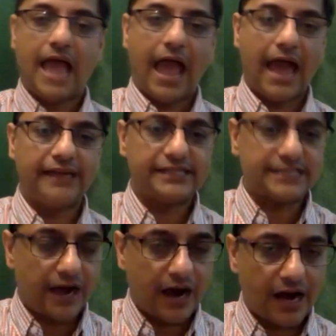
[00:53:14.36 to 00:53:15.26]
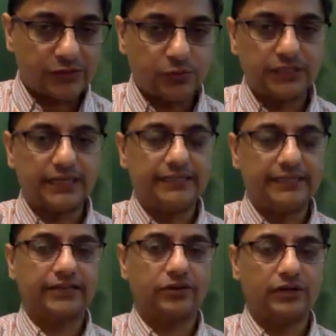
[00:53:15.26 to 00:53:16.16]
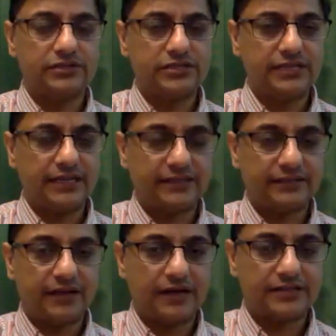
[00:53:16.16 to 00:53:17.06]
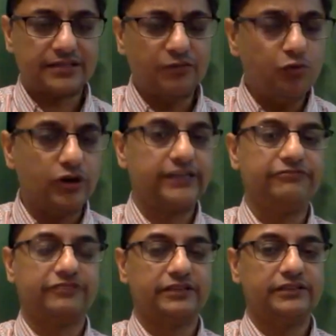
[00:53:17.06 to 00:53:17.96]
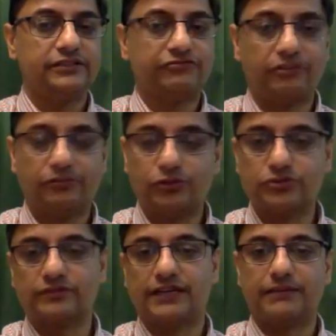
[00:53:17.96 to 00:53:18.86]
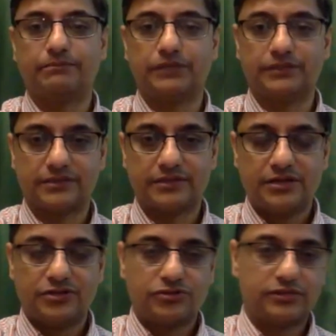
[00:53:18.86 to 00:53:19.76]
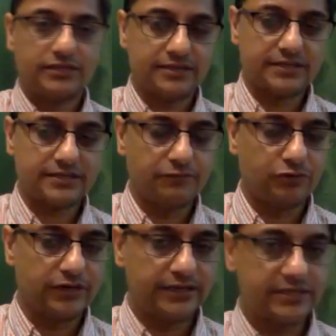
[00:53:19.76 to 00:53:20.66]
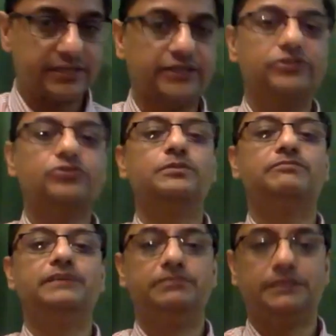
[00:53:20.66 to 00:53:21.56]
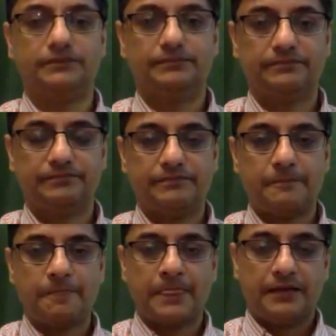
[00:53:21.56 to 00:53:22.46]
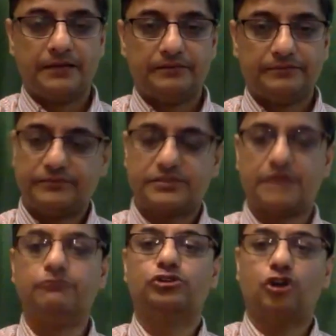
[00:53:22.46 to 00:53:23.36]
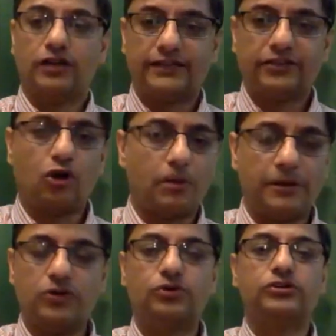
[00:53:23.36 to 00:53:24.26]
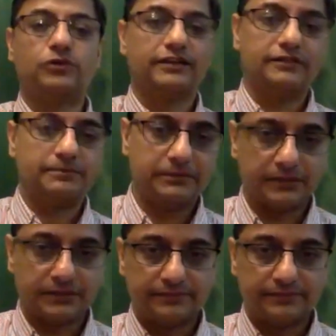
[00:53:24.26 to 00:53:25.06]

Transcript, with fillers: And its artwork and technology and are somewhat different from those mm-hmm. of Harappans. So this is a somewhat distinct group of people. Some would call it the copper horde or whatever people.